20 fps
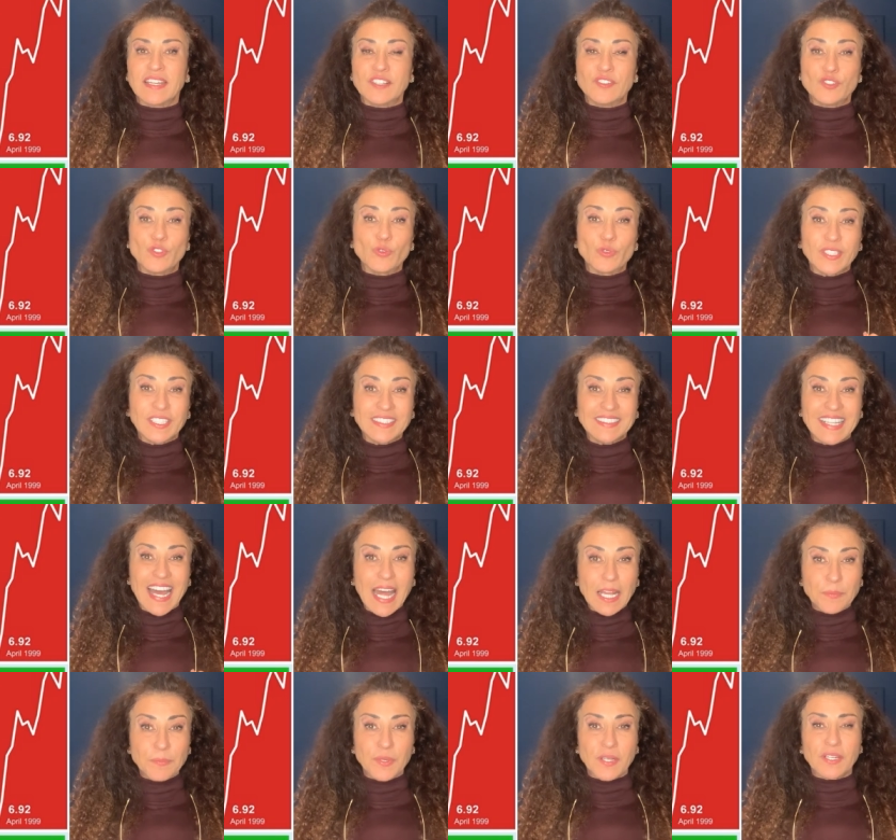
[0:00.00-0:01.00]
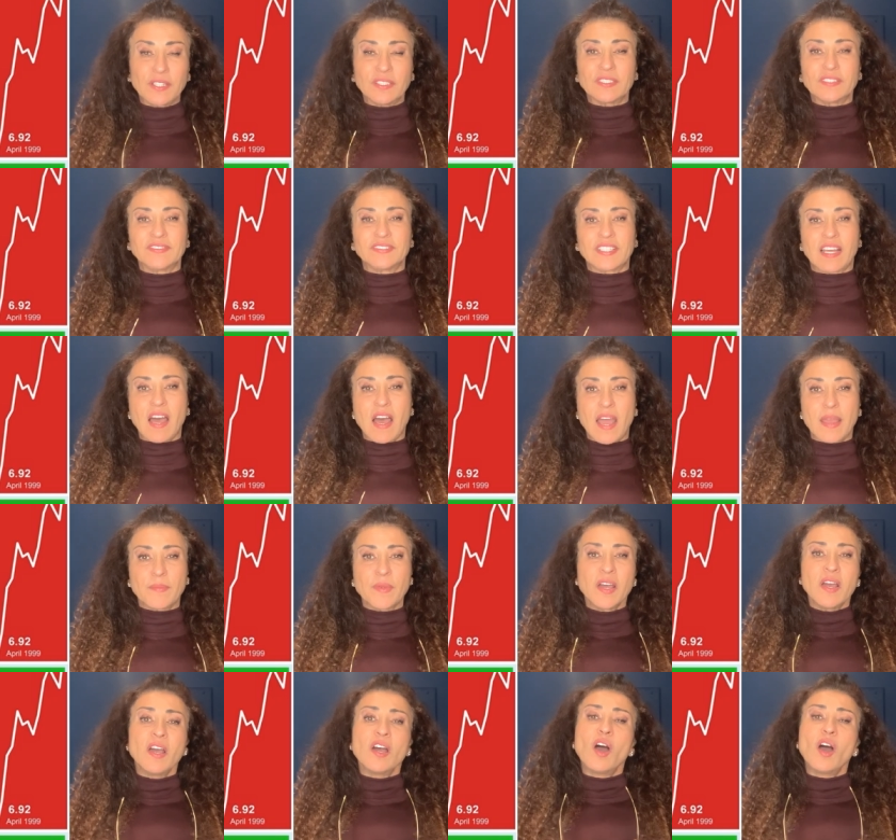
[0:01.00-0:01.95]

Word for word: and during that period of time,